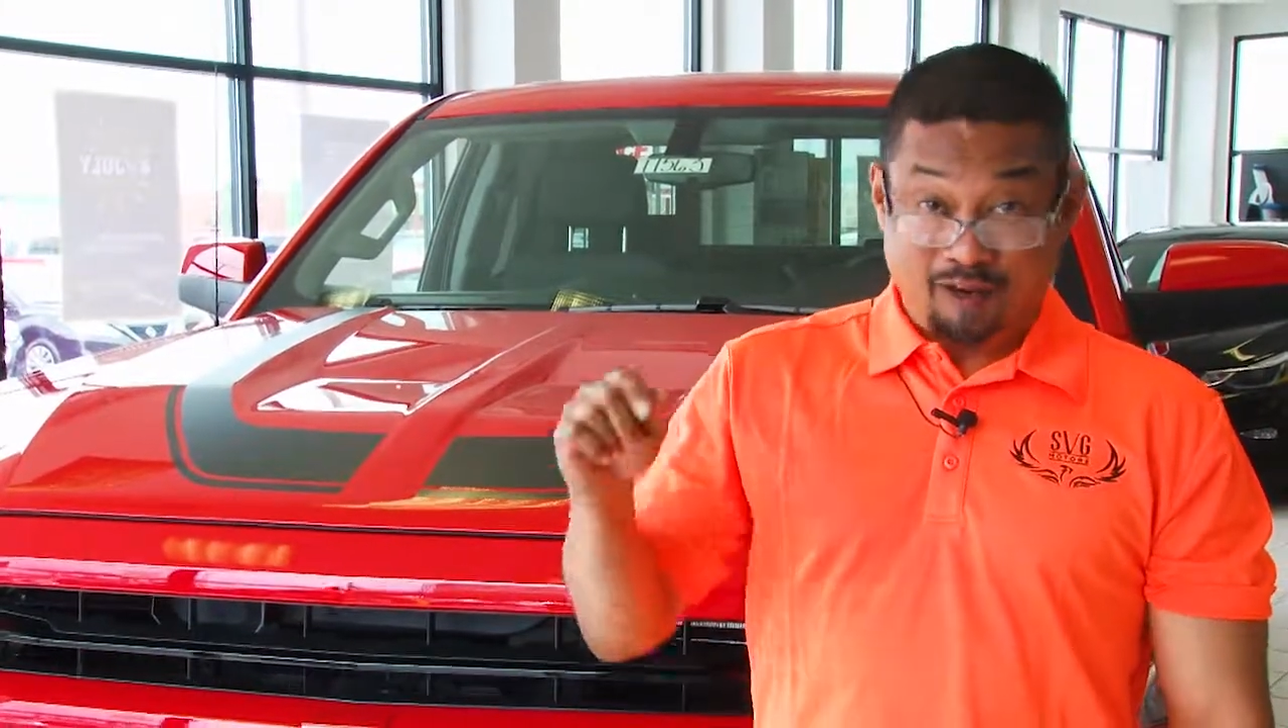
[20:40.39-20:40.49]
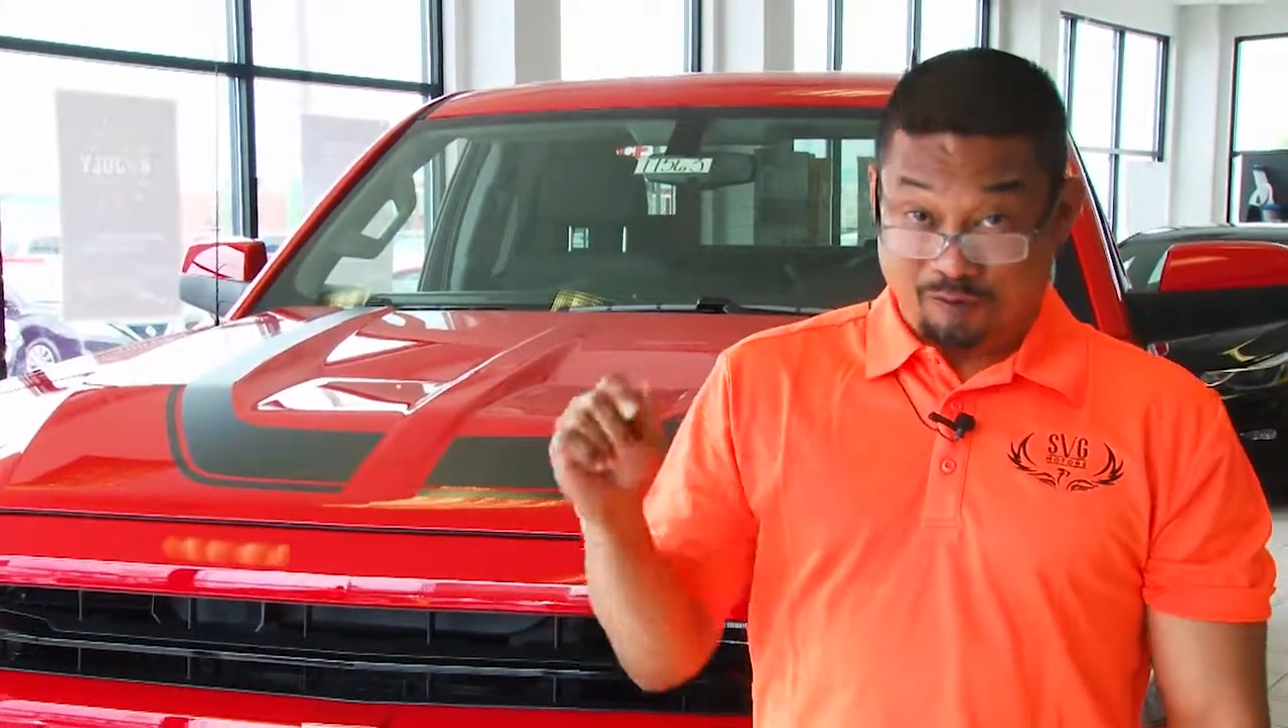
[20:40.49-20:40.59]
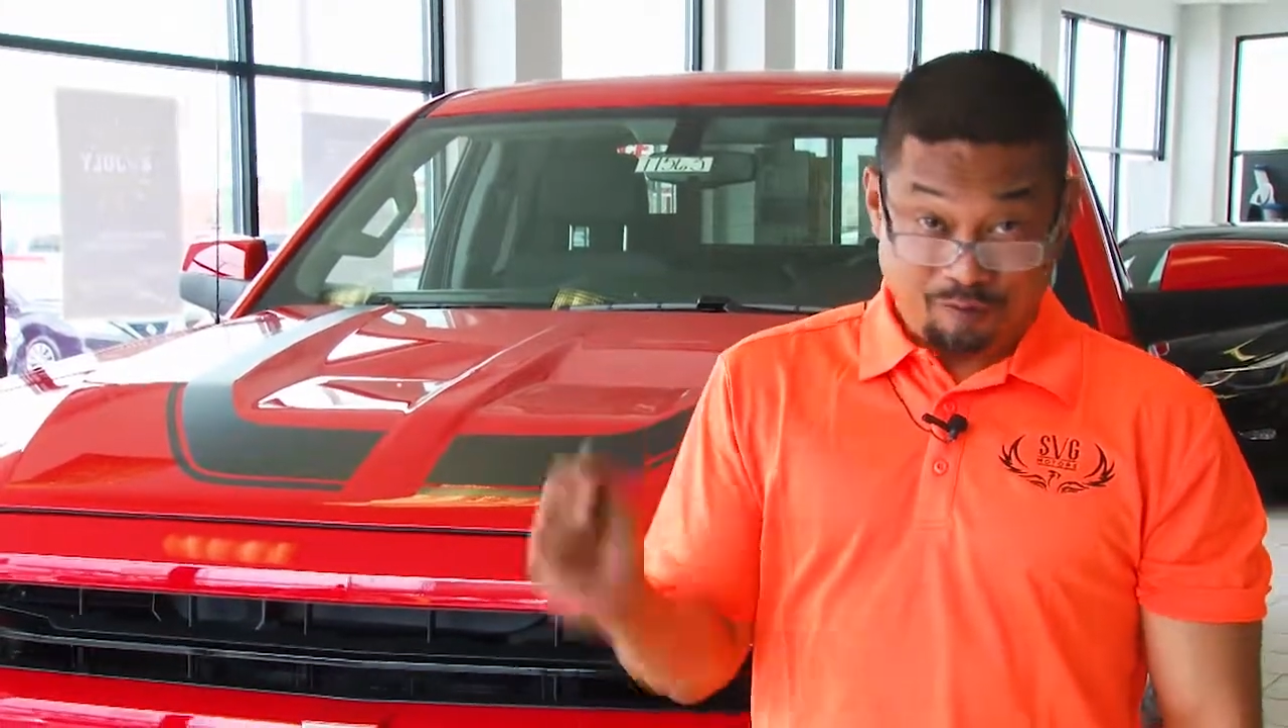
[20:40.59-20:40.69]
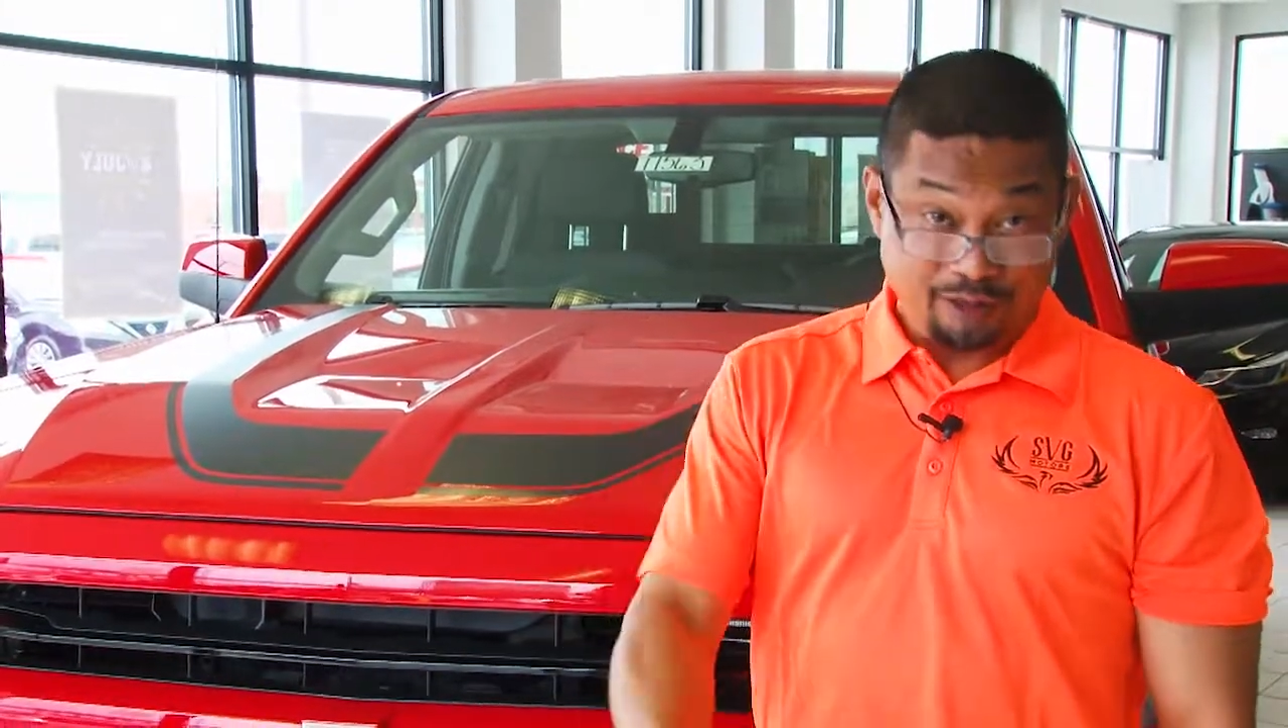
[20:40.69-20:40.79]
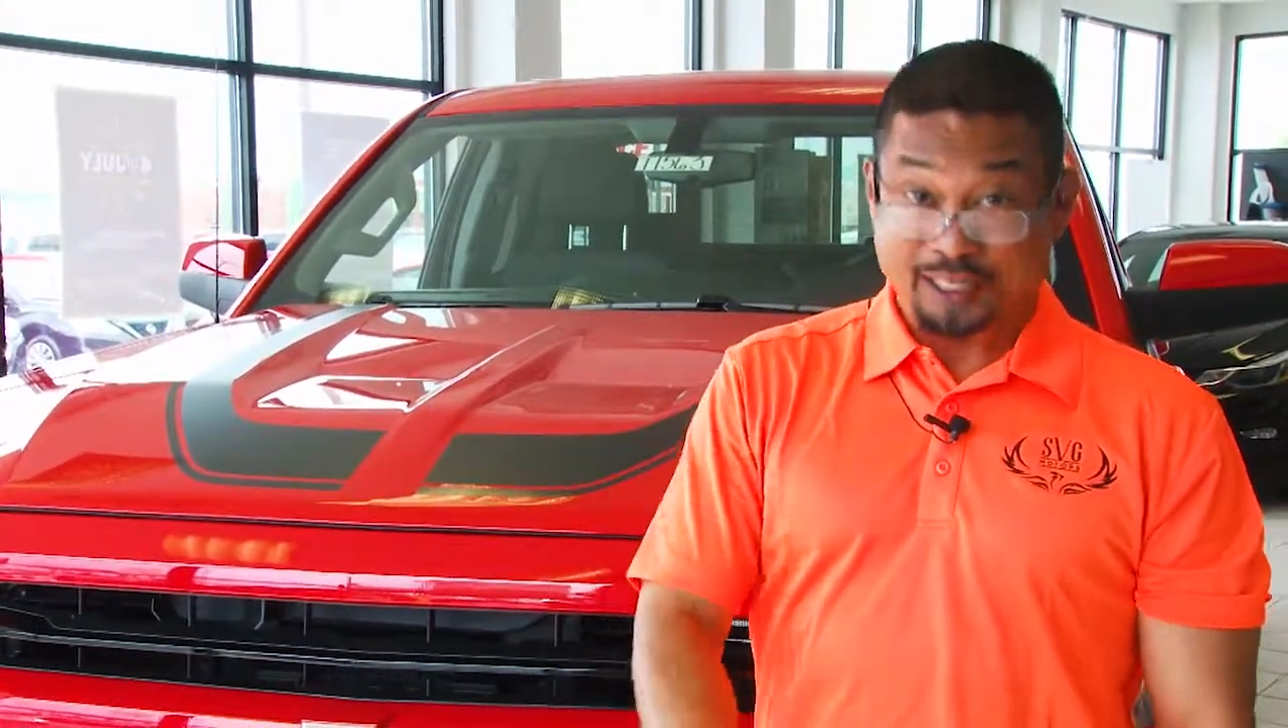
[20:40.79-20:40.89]

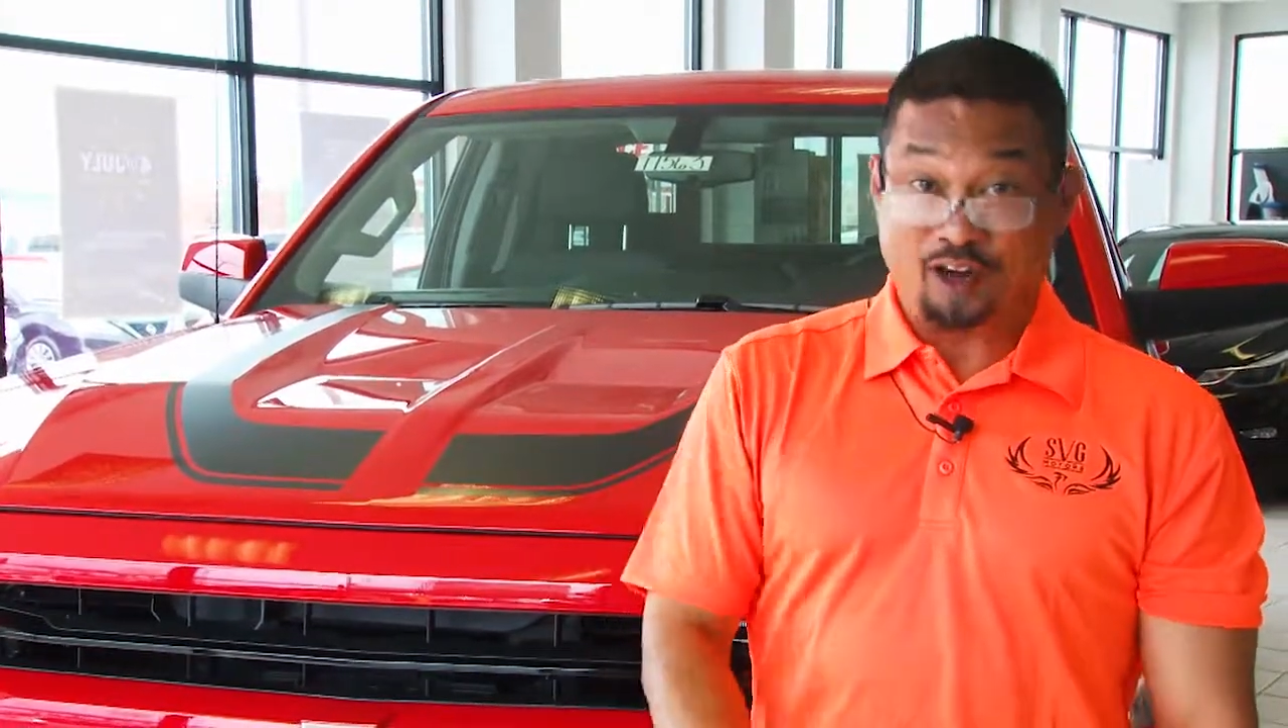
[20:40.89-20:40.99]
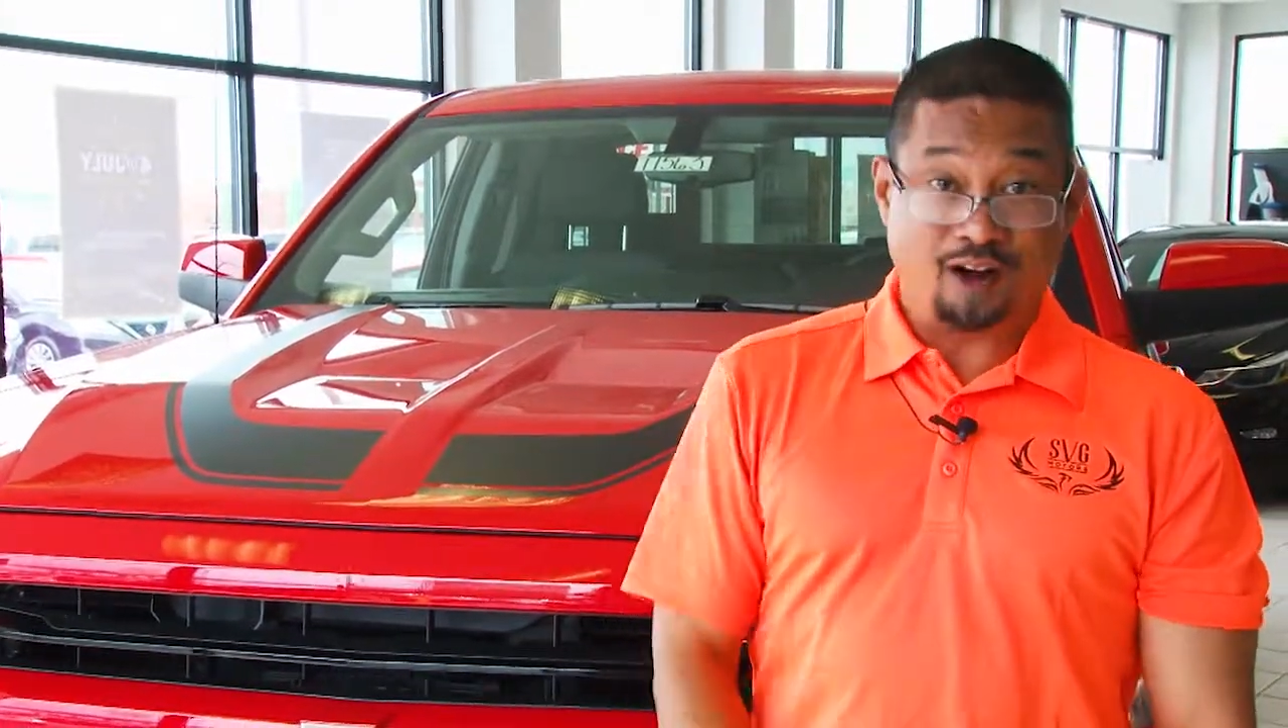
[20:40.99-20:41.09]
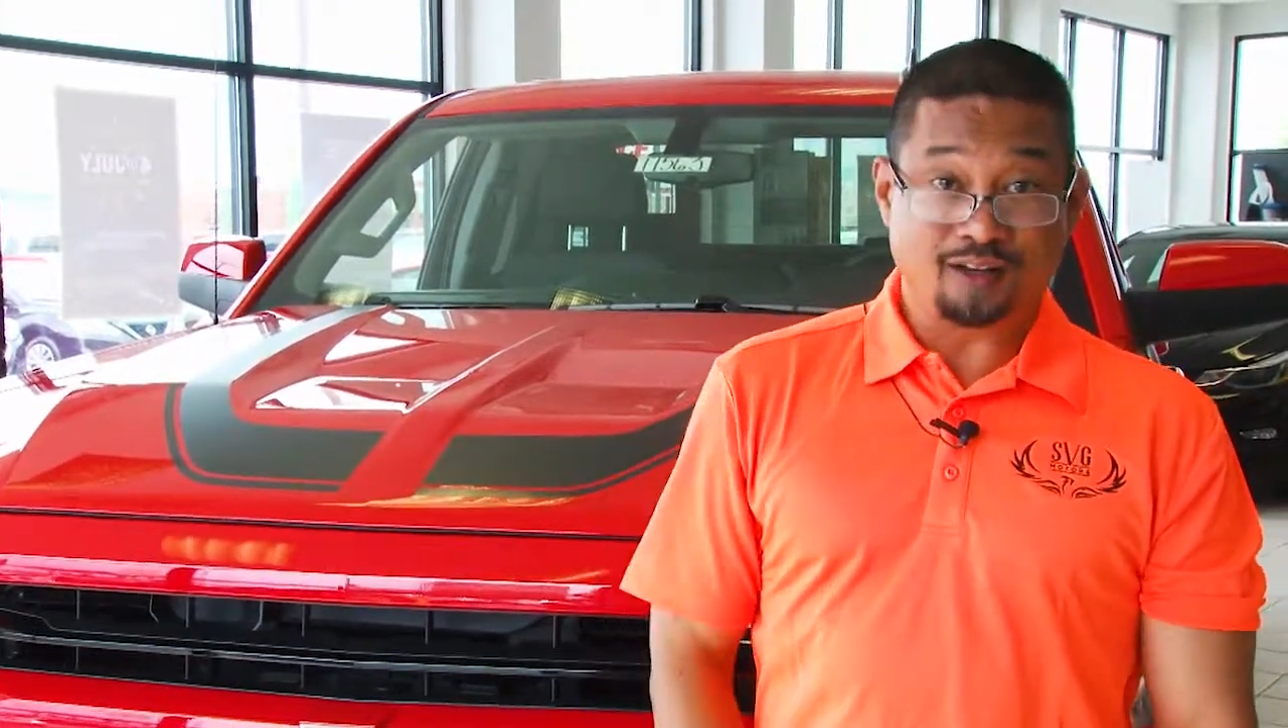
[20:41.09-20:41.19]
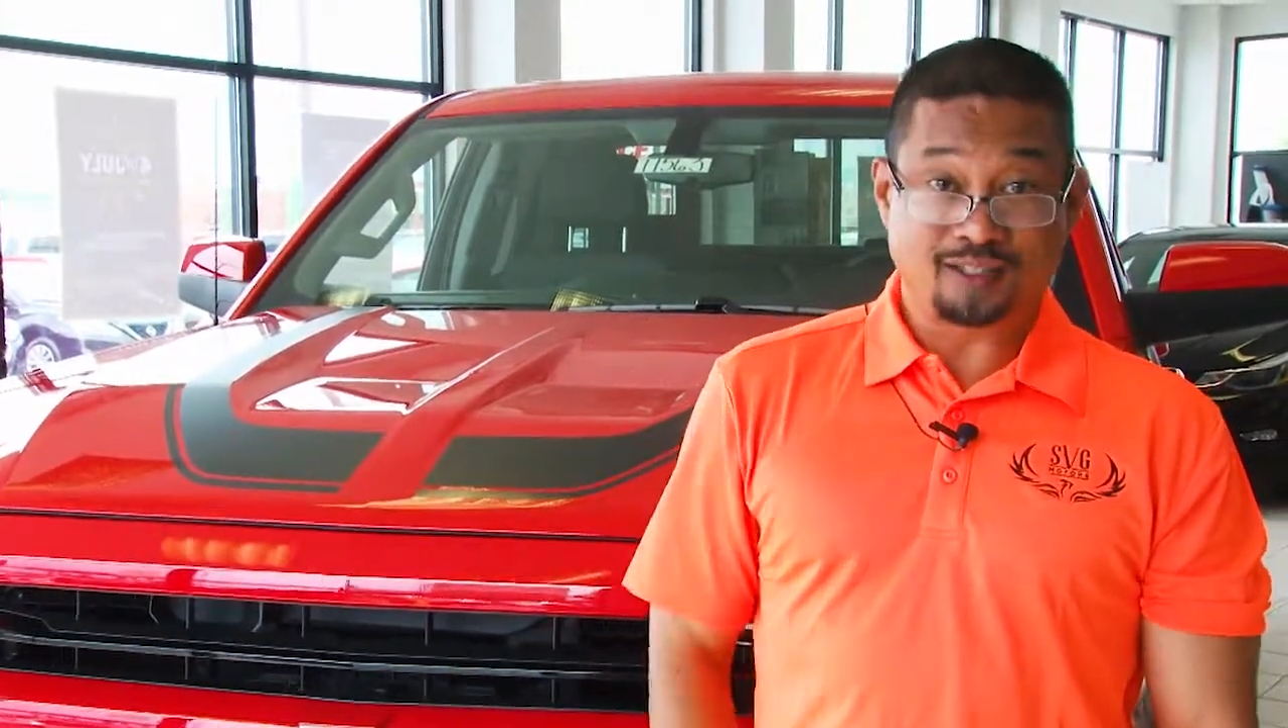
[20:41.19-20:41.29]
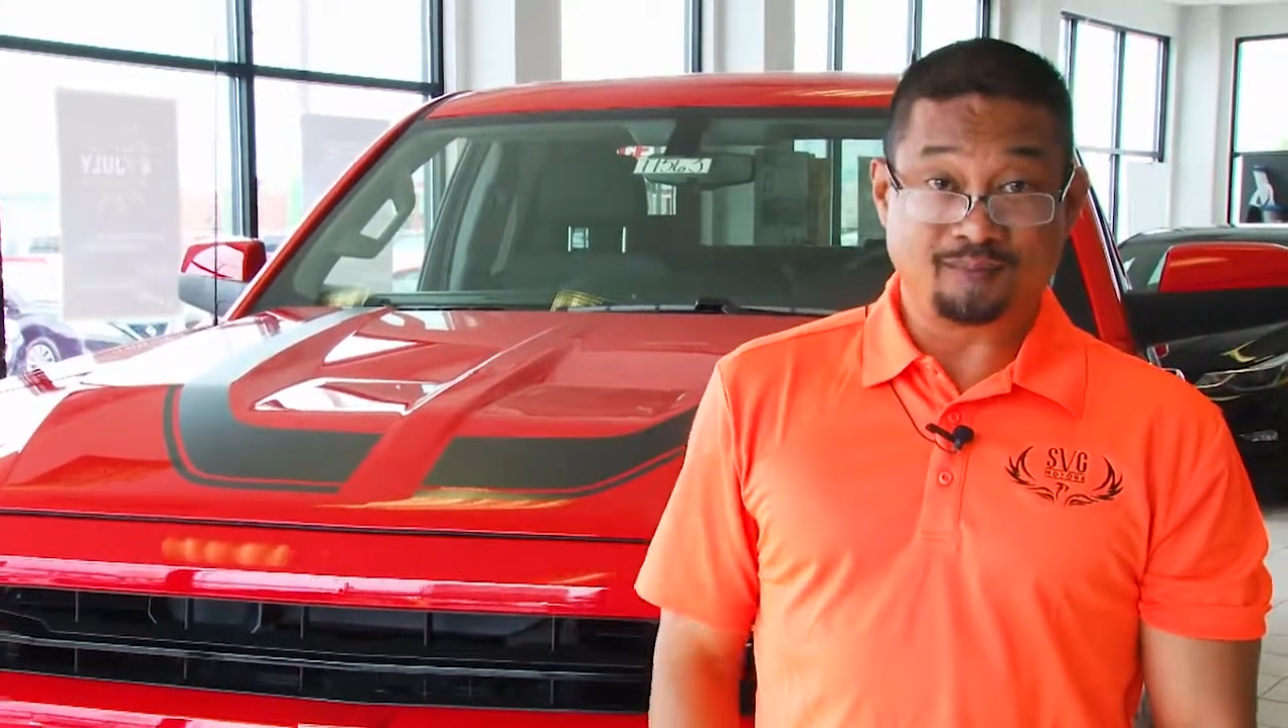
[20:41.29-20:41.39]
really
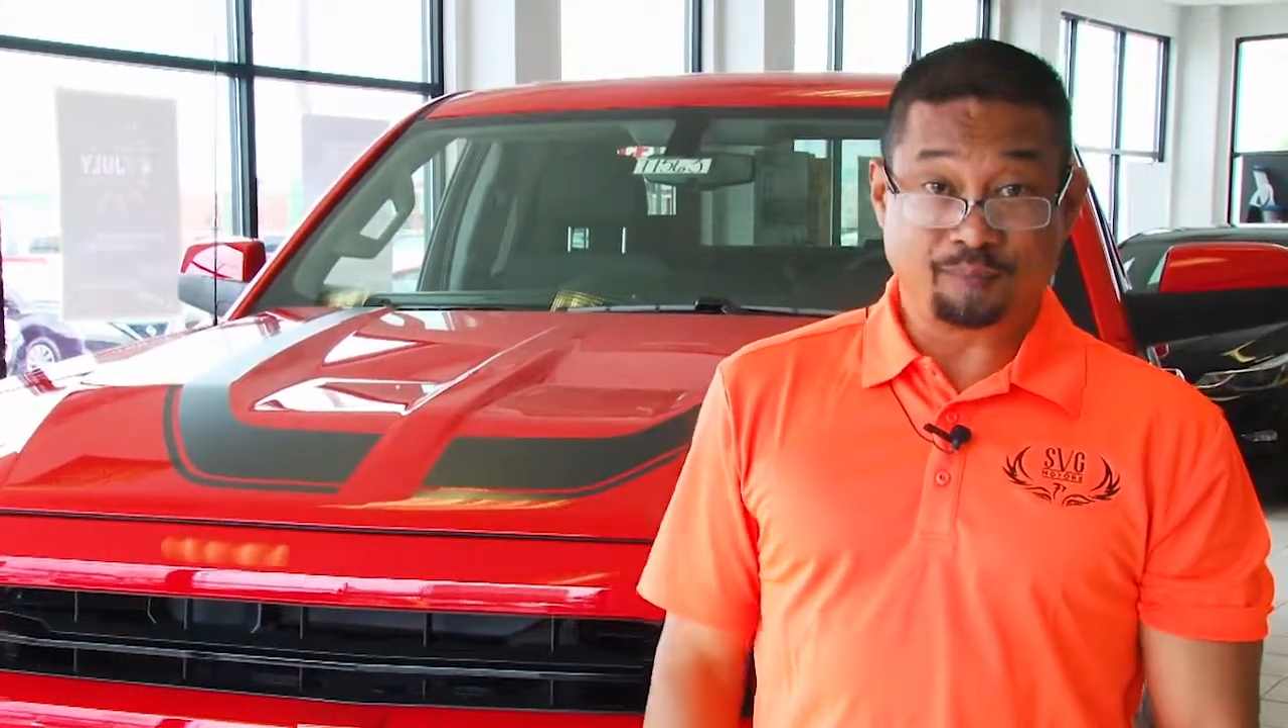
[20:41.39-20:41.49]
awesome